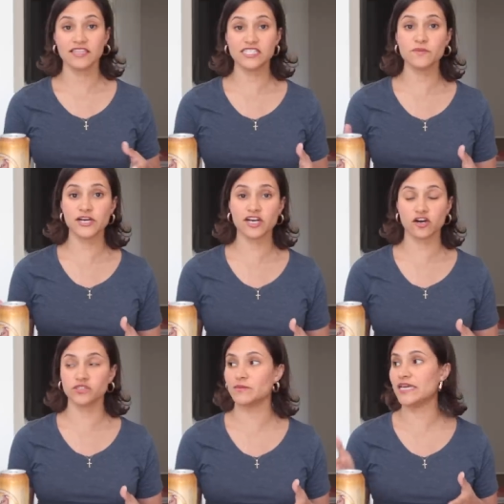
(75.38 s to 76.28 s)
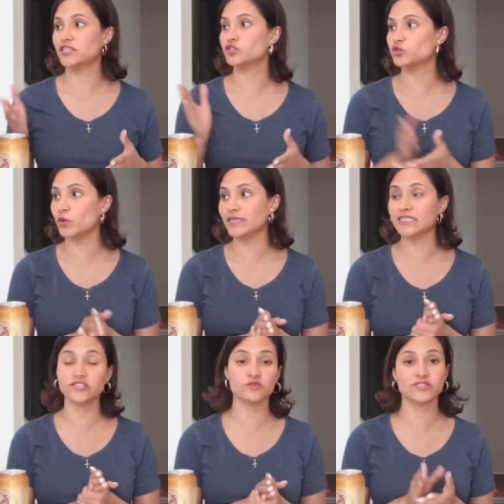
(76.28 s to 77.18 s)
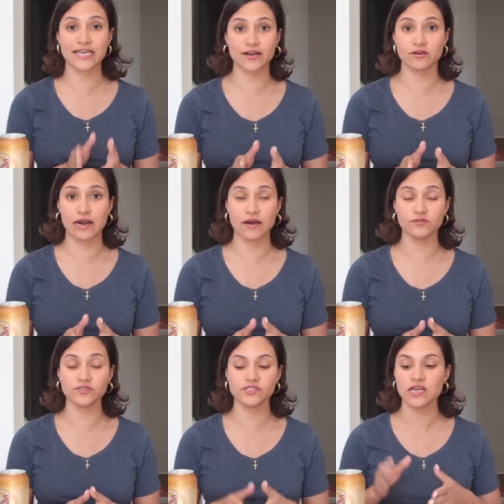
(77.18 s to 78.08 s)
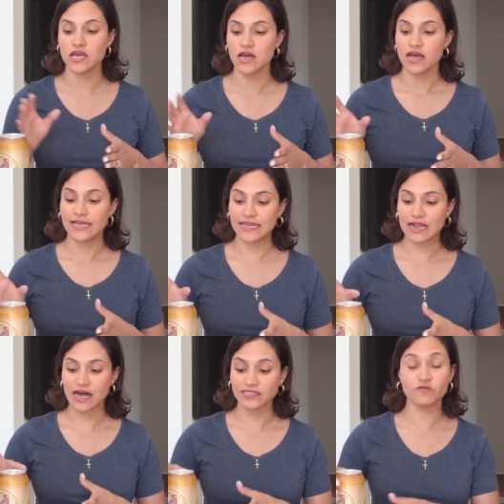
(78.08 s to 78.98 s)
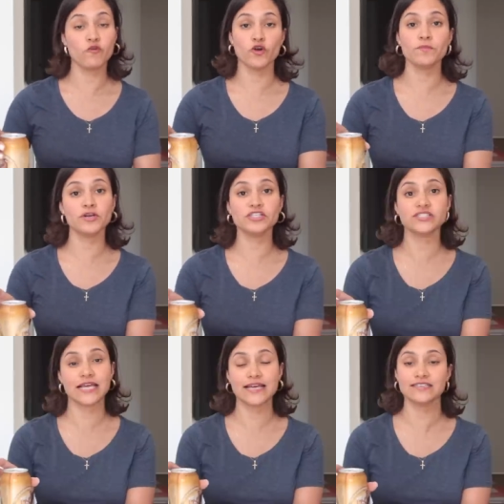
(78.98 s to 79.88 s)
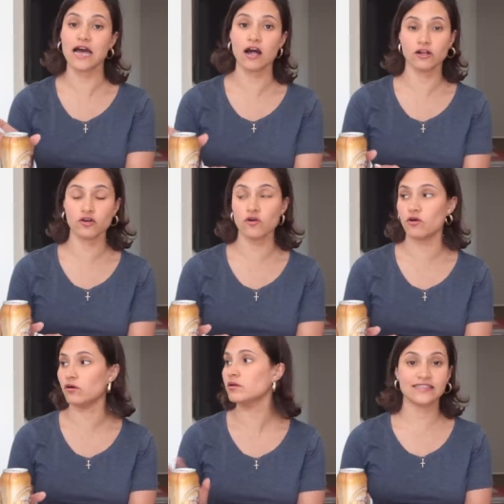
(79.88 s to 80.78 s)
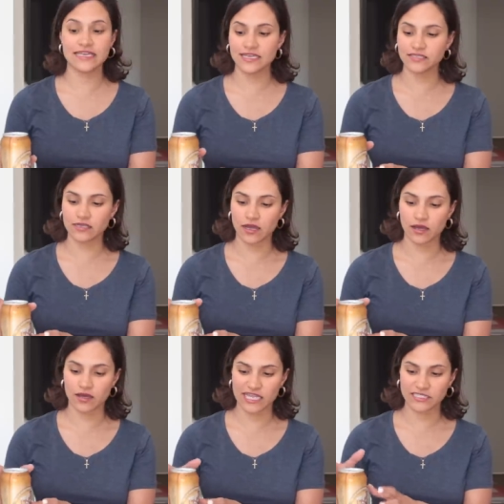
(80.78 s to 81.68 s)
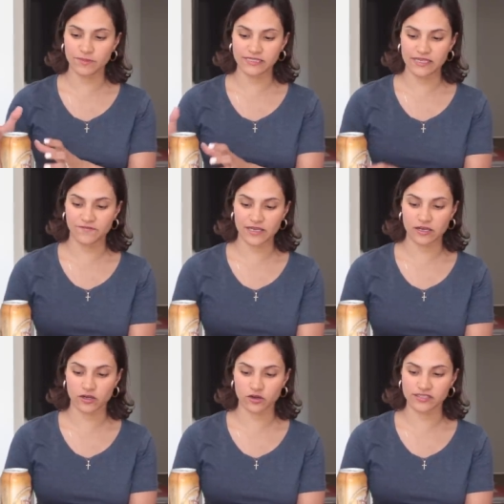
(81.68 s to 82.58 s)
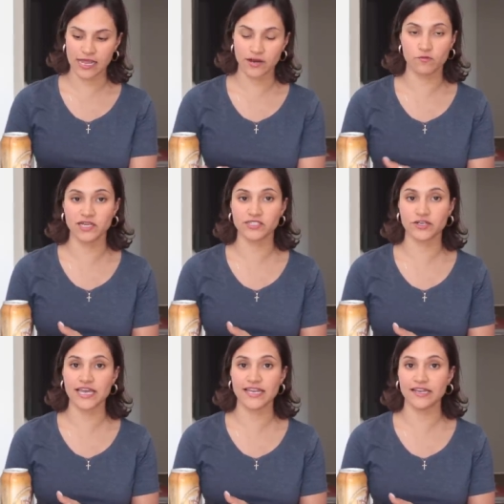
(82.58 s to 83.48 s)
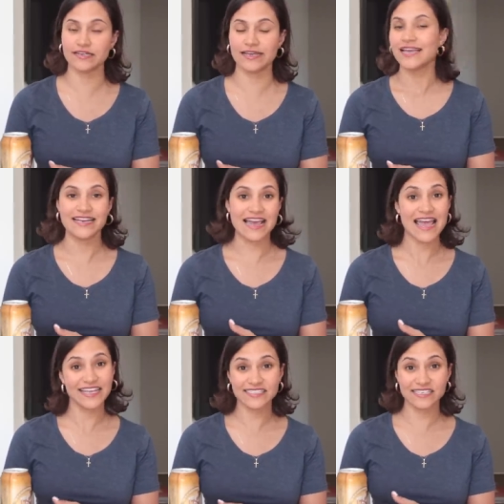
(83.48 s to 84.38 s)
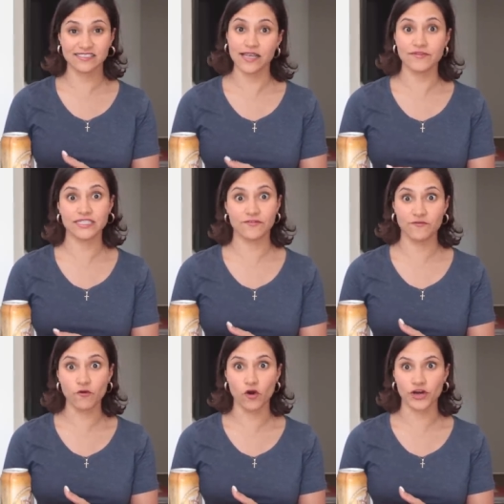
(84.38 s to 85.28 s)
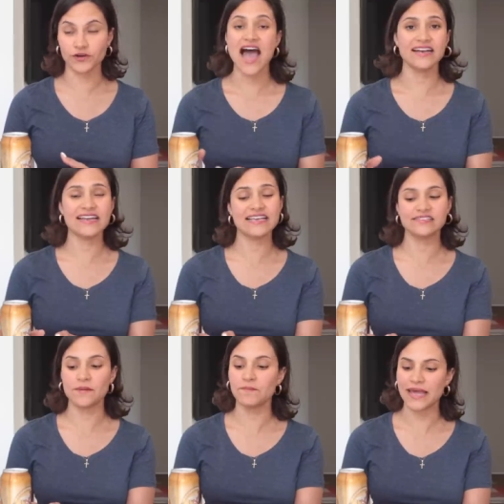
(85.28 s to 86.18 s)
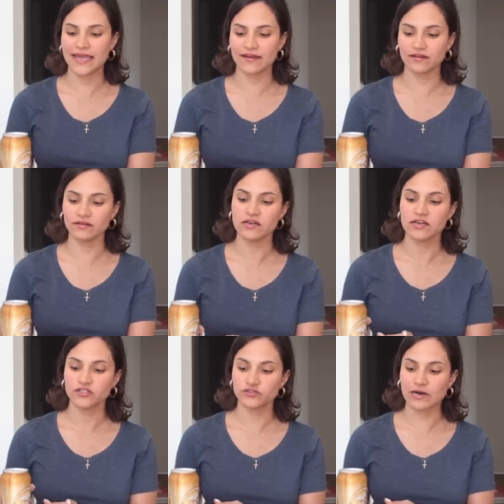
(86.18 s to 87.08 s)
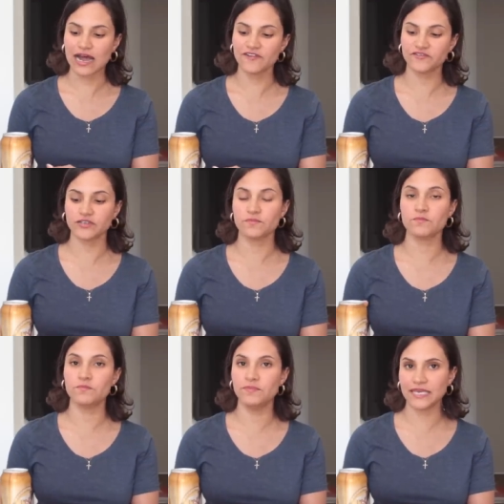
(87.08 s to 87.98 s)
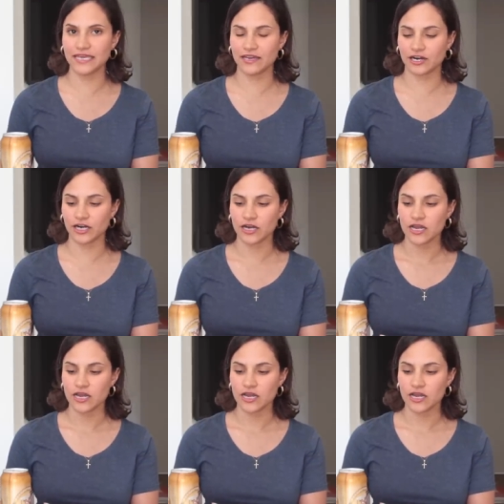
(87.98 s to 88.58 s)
This beer cost me 22 Czech crowns. It has 4% alcohol. This specific Kozel was created in 1874 and is a pale draft beer.